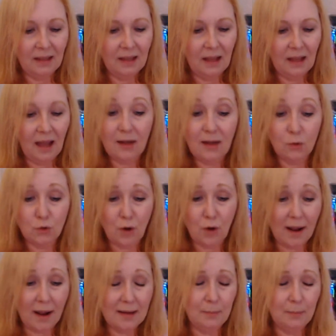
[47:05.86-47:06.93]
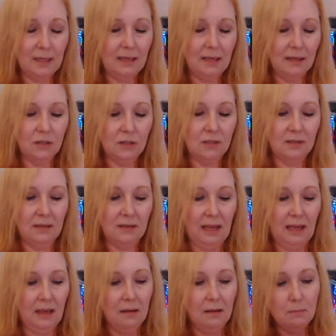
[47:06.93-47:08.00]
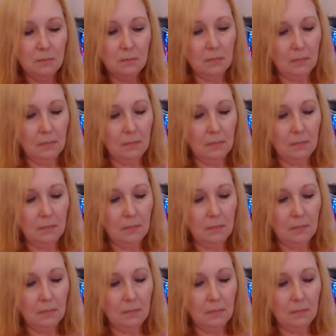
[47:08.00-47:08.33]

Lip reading: I don't try to be, I just am.